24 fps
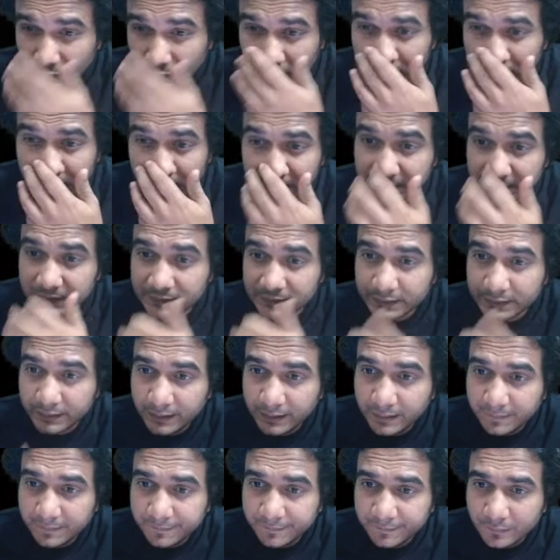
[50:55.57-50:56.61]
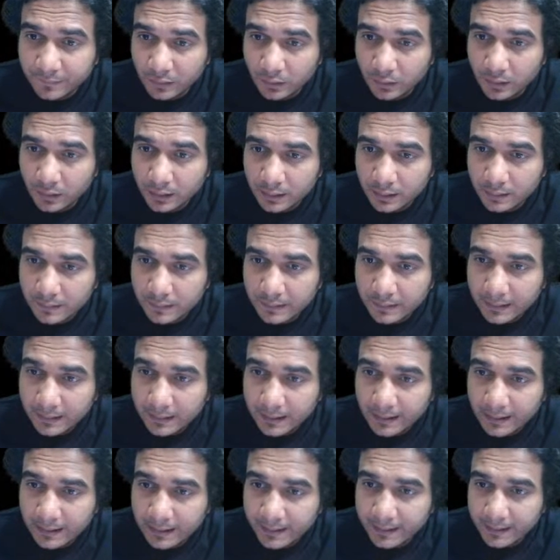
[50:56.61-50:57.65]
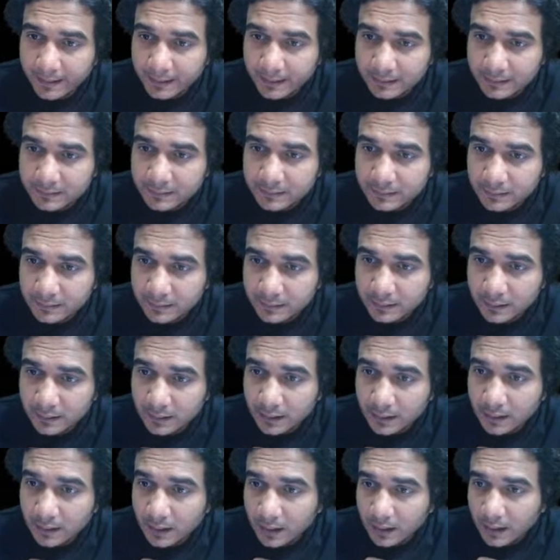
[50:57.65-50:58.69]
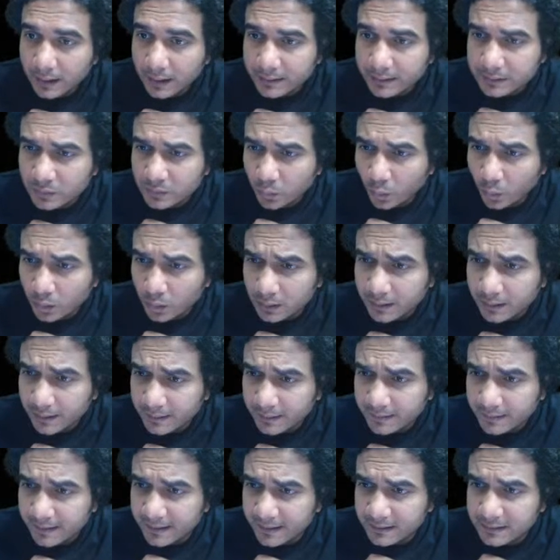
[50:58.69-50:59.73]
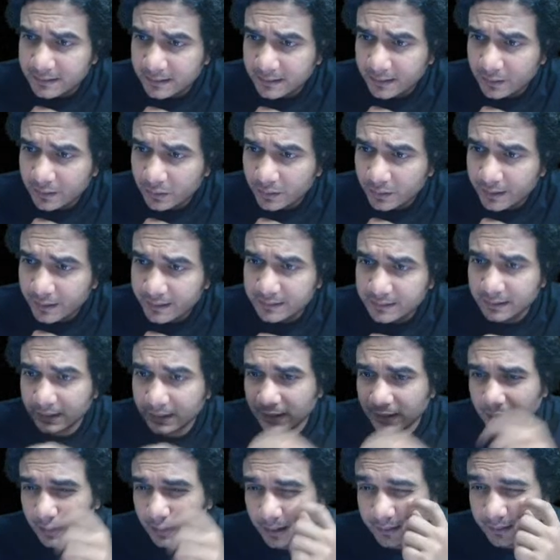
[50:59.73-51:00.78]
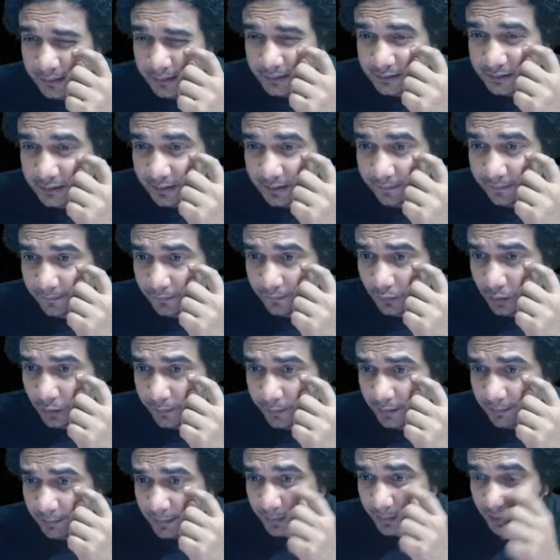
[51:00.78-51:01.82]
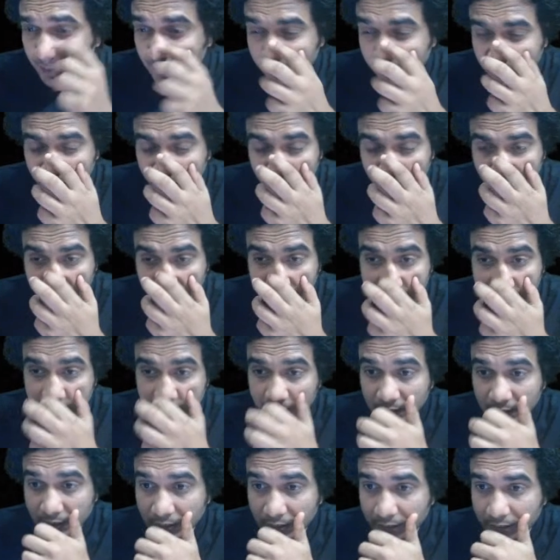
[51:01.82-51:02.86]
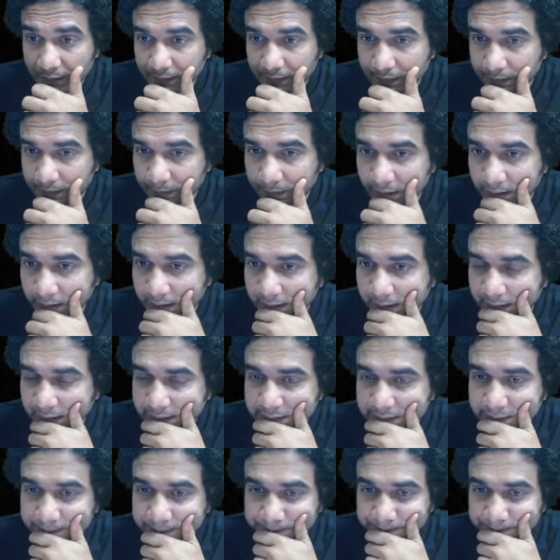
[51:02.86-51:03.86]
this is C4 ln x, and this whole thing, this into this, and this C4 will be multiplied to this, can be written as,